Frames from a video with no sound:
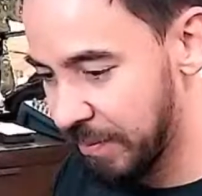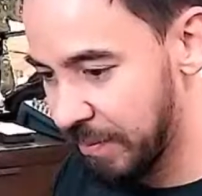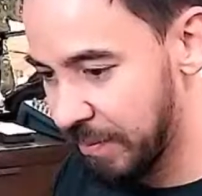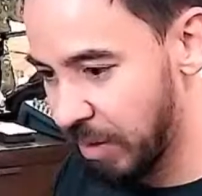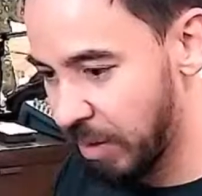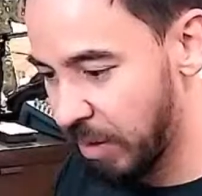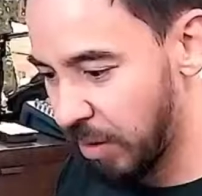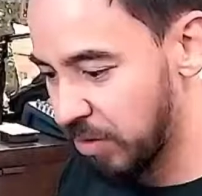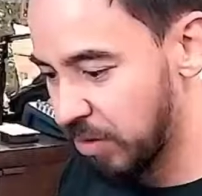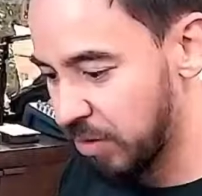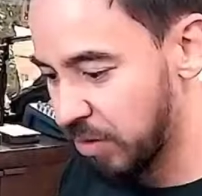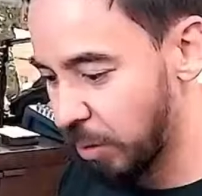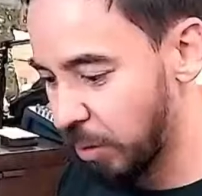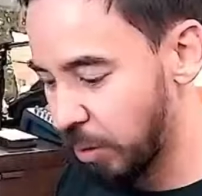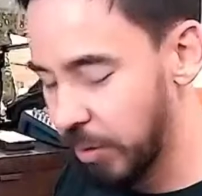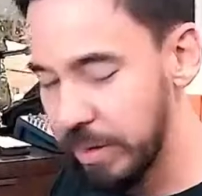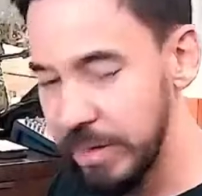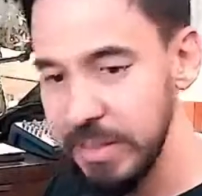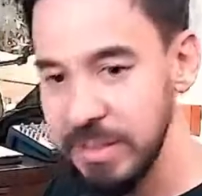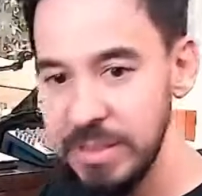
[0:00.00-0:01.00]
all the
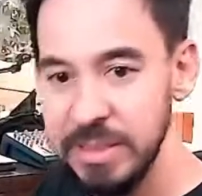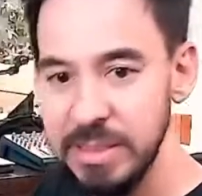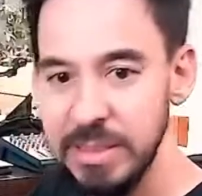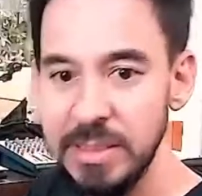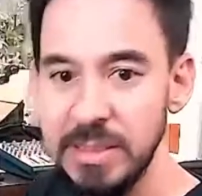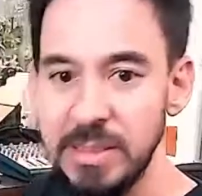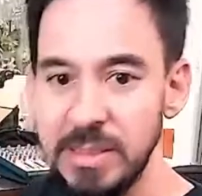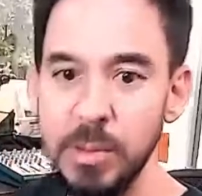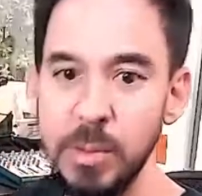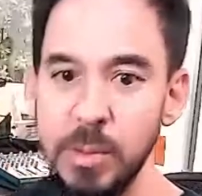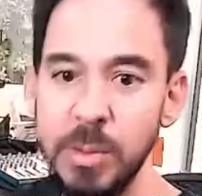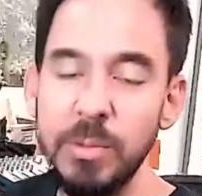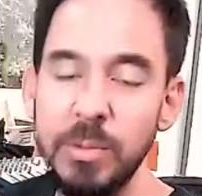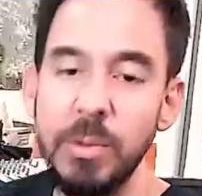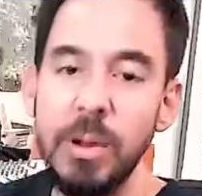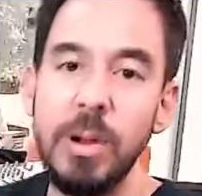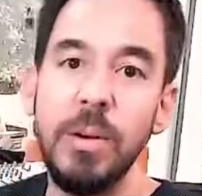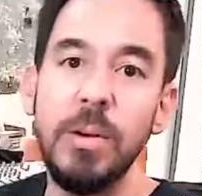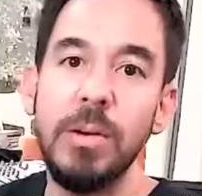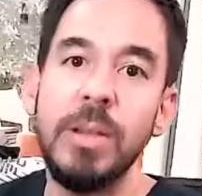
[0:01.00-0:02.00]
stories. So we
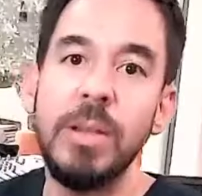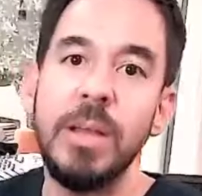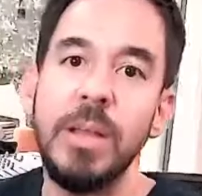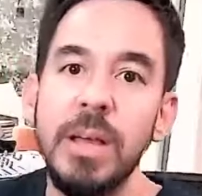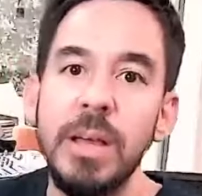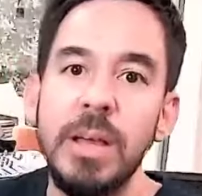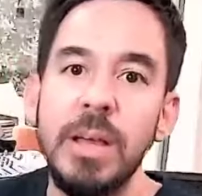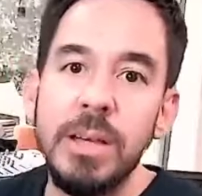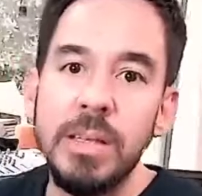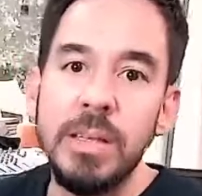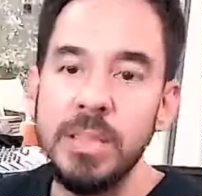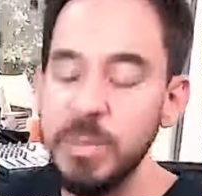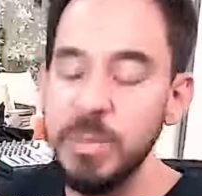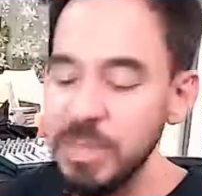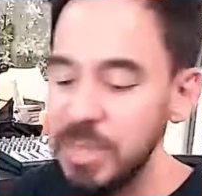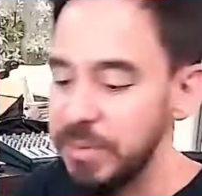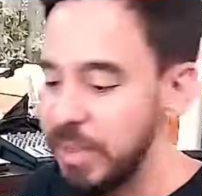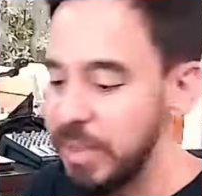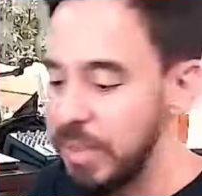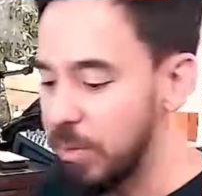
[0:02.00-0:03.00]

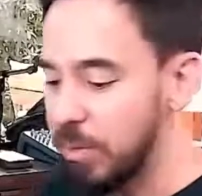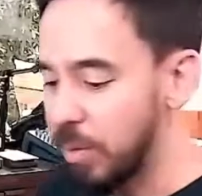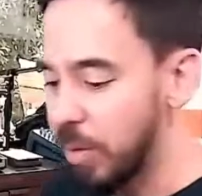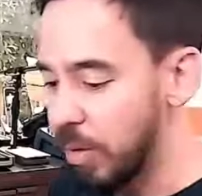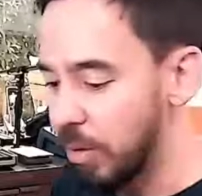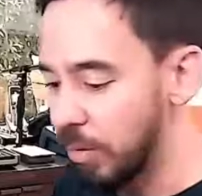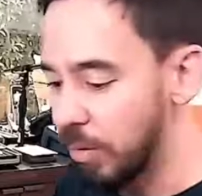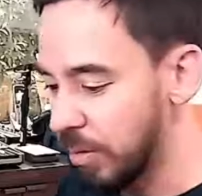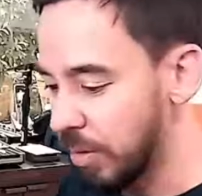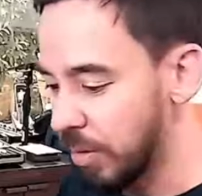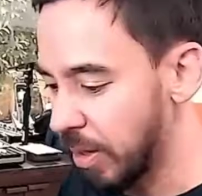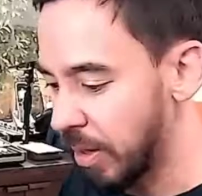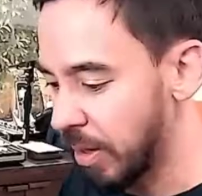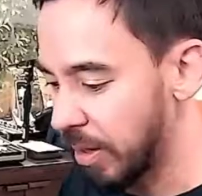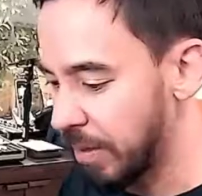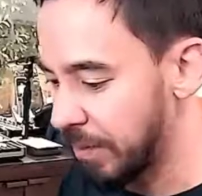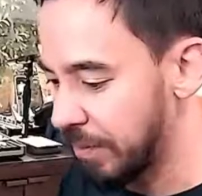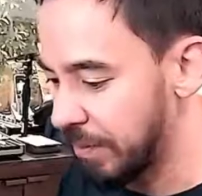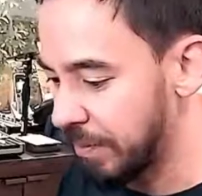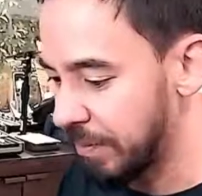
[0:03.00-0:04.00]
specifically wrote
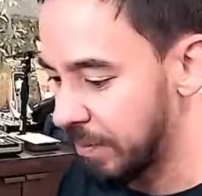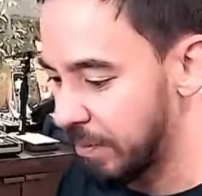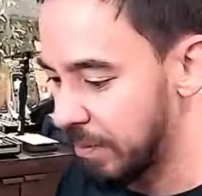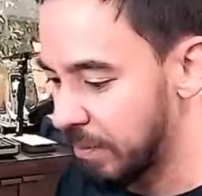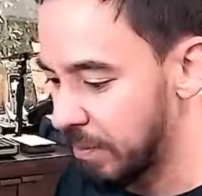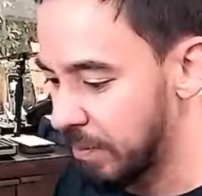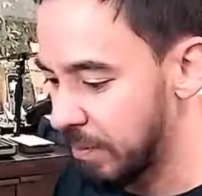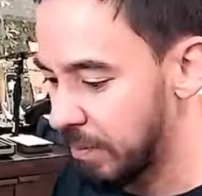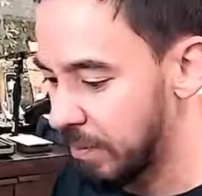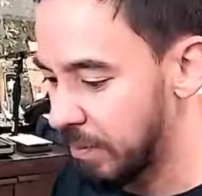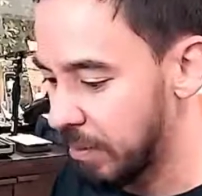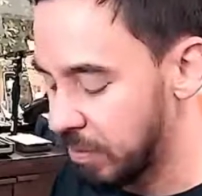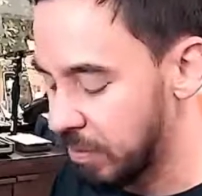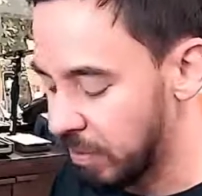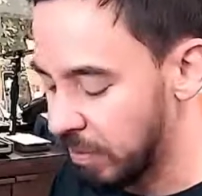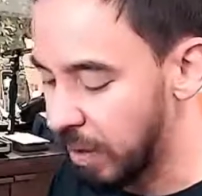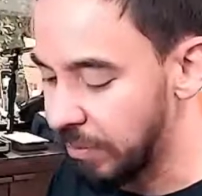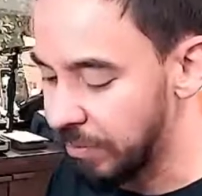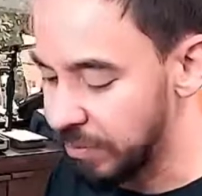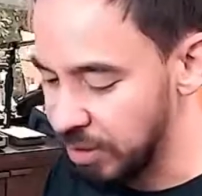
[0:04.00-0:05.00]

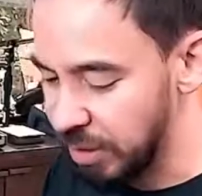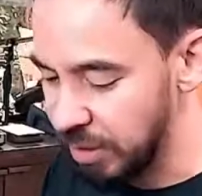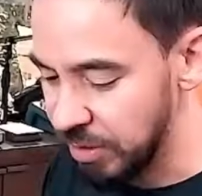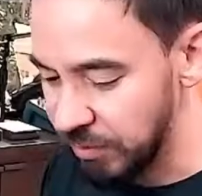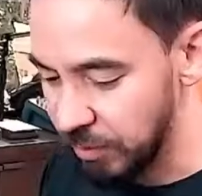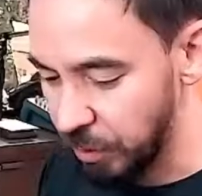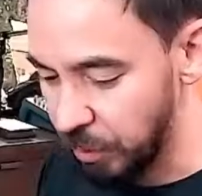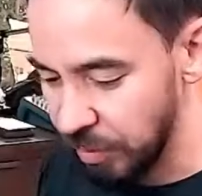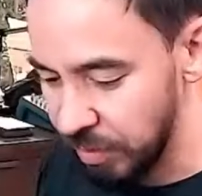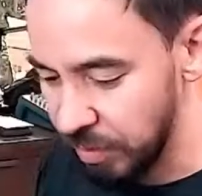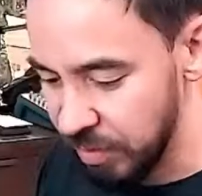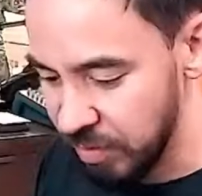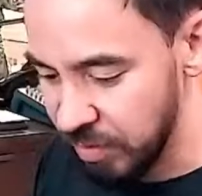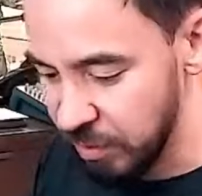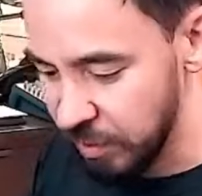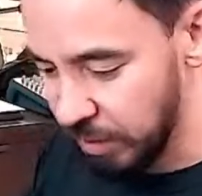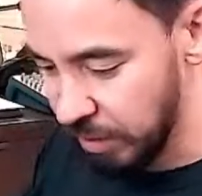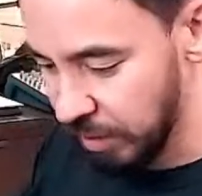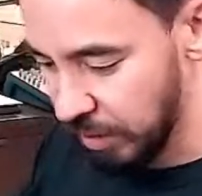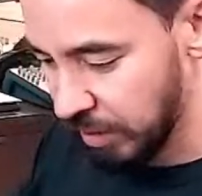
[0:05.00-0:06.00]
stuff just for this
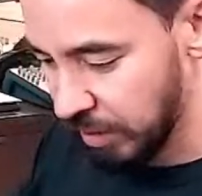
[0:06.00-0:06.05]
book.